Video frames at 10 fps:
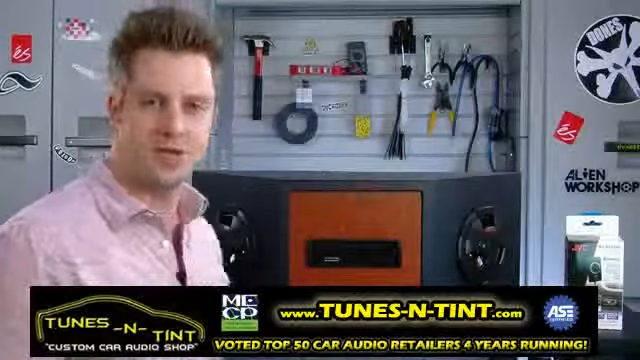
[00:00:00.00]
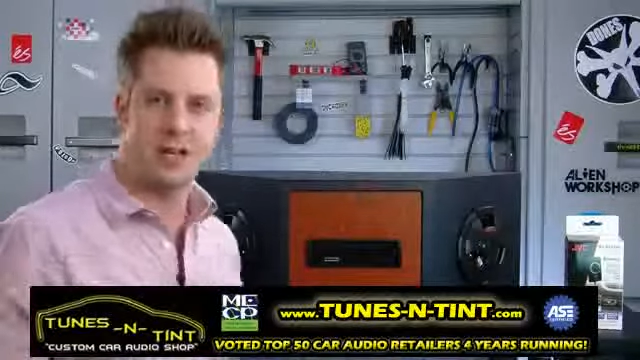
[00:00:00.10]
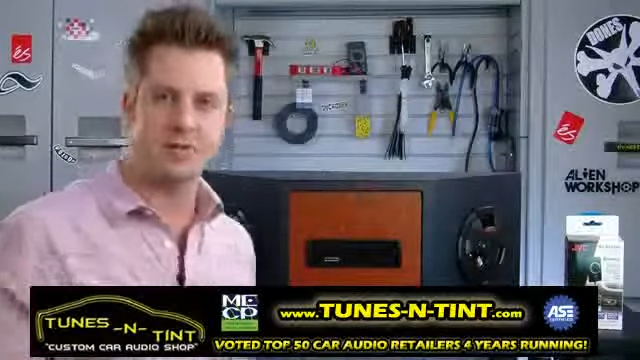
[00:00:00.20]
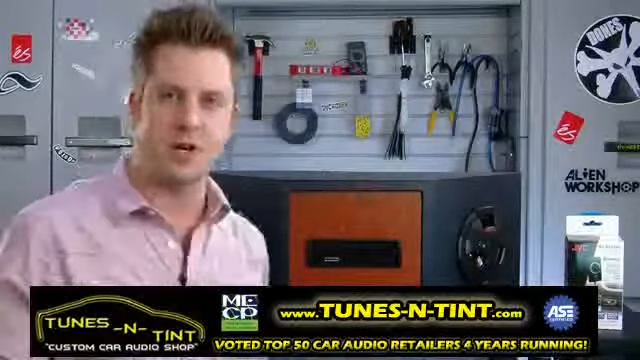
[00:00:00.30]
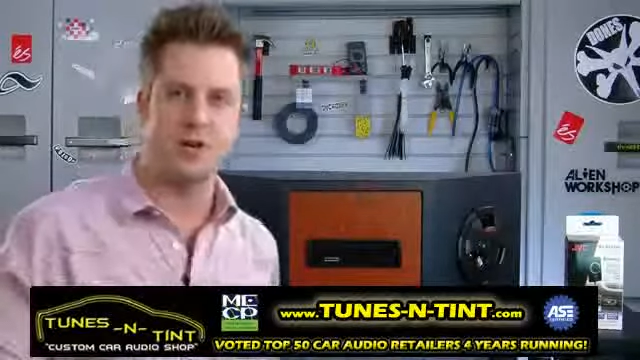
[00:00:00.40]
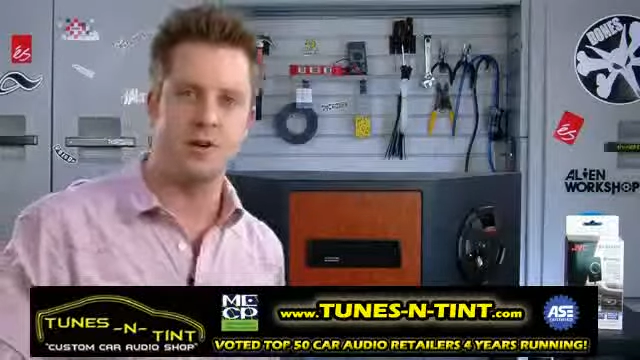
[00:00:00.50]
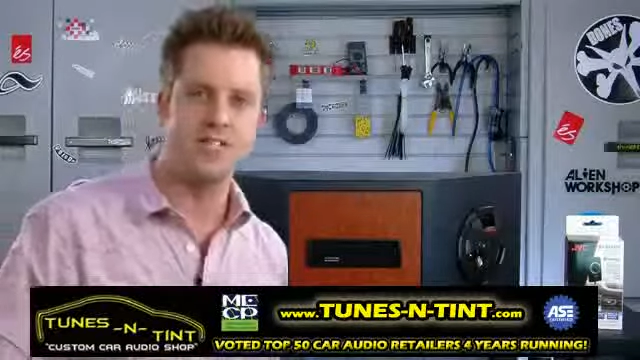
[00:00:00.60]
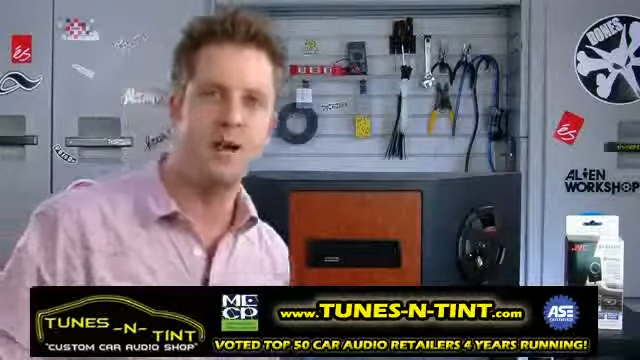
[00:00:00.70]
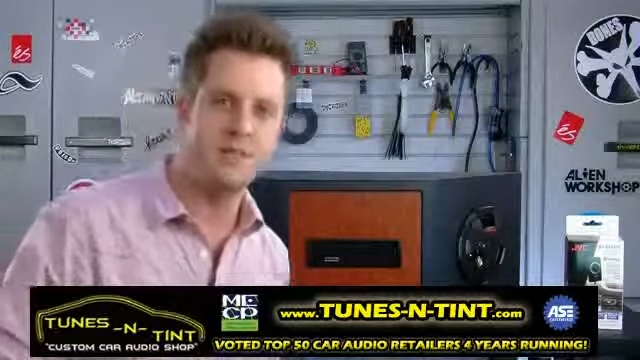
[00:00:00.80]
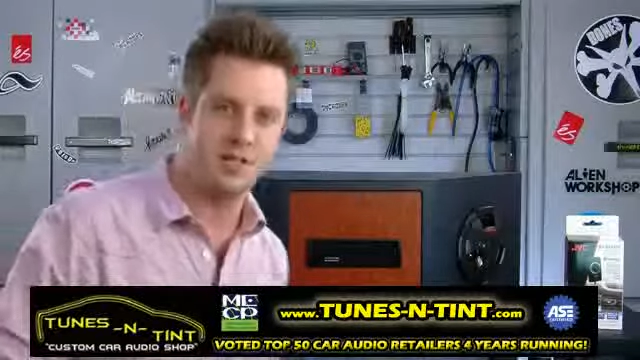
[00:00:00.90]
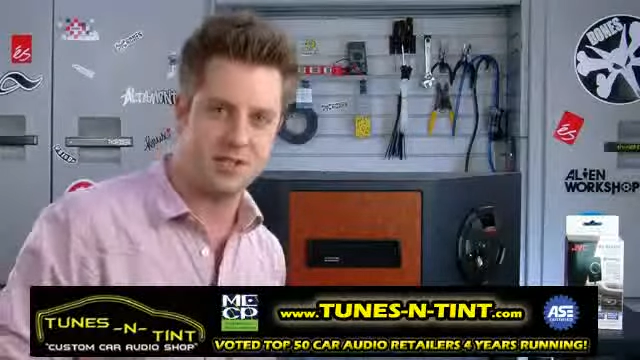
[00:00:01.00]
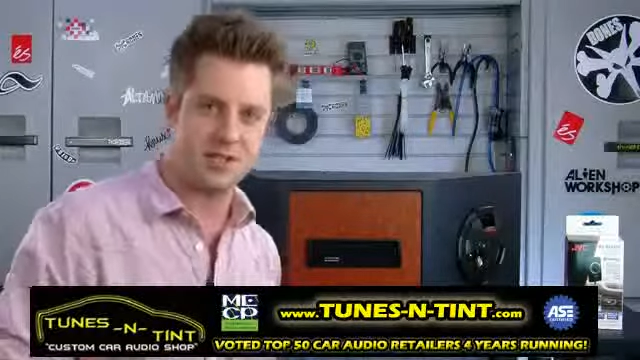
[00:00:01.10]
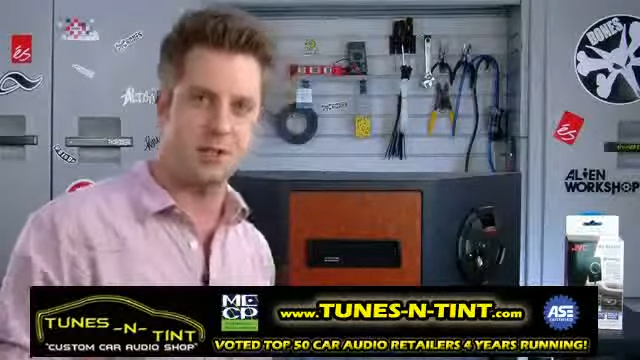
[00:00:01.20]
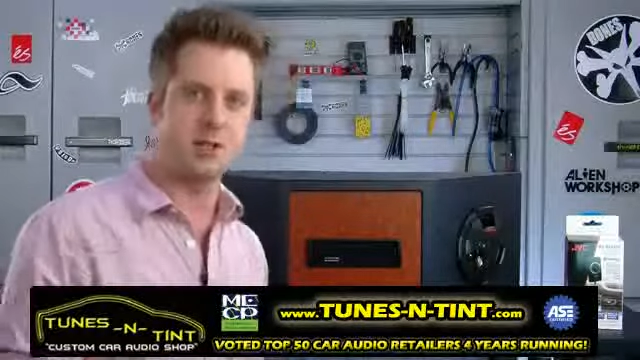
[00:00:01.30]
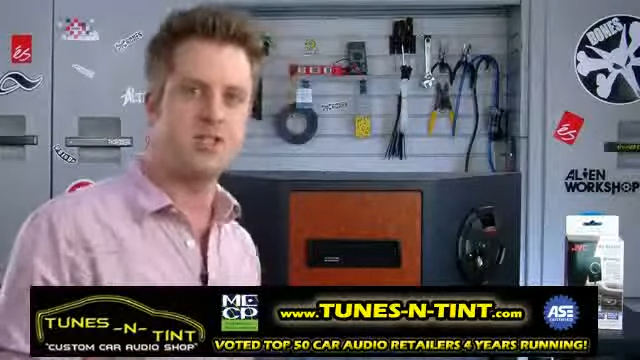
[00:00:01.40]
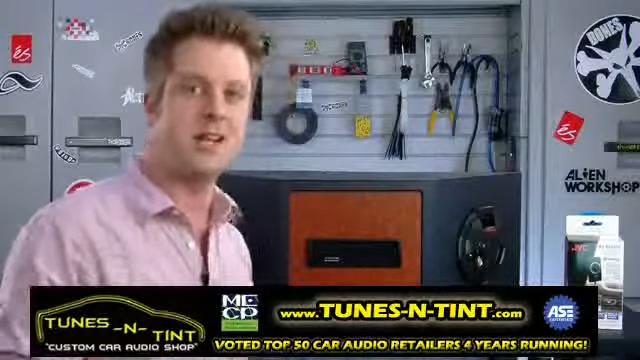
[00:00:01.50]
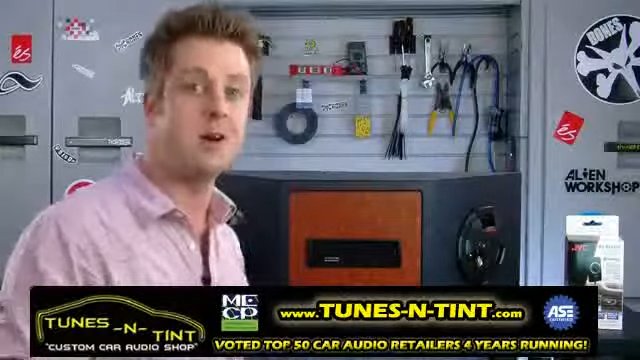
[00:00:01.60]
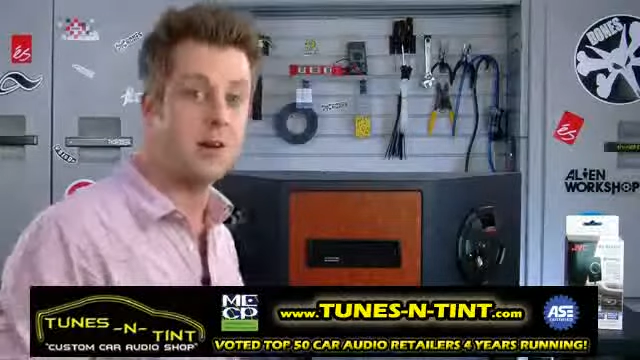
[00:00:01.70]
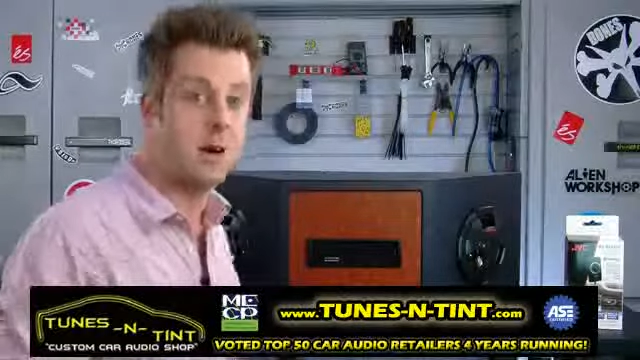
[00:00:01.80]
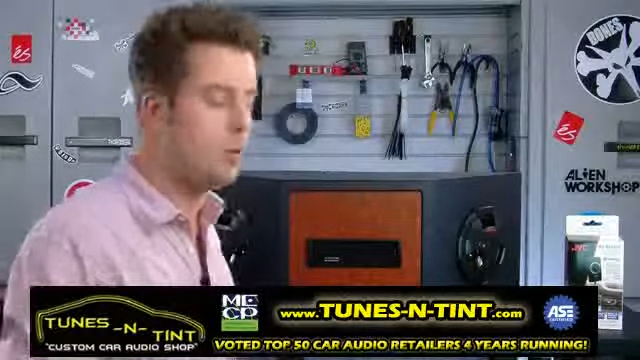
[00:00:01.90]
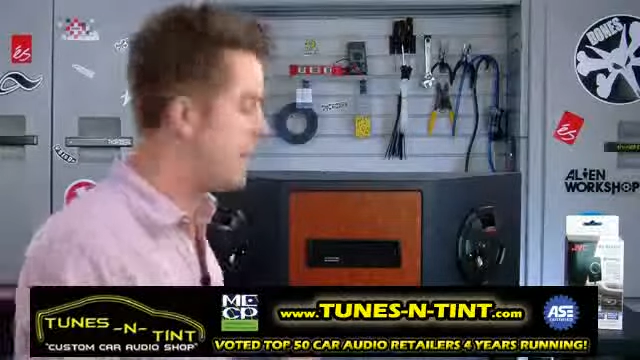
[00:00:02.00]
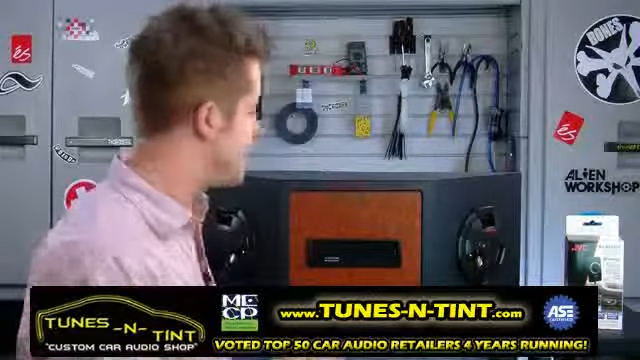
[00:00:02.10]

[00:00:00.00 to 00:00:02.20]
thieves aren't tempted to steal your stereo while